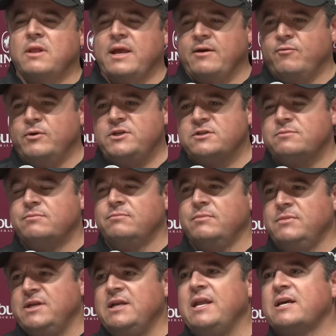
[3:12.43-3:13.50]
Like, if we just
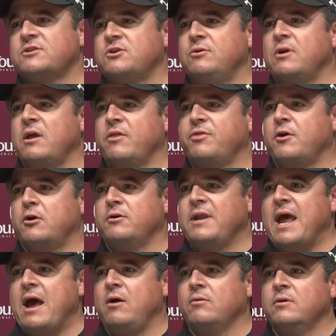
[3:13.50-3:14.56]
didn't execute on a third
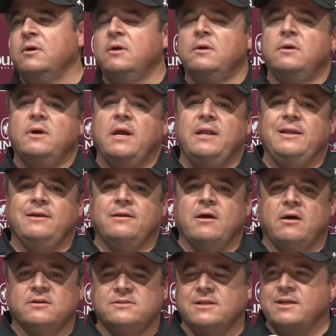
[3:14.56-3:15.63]
down, and
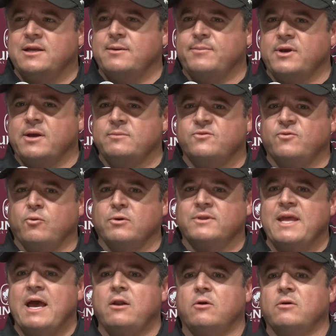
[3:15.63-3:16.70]
all of a sudden it becomes fourth
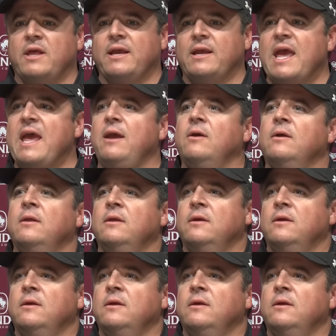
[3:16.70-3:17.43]
down, or like, hey.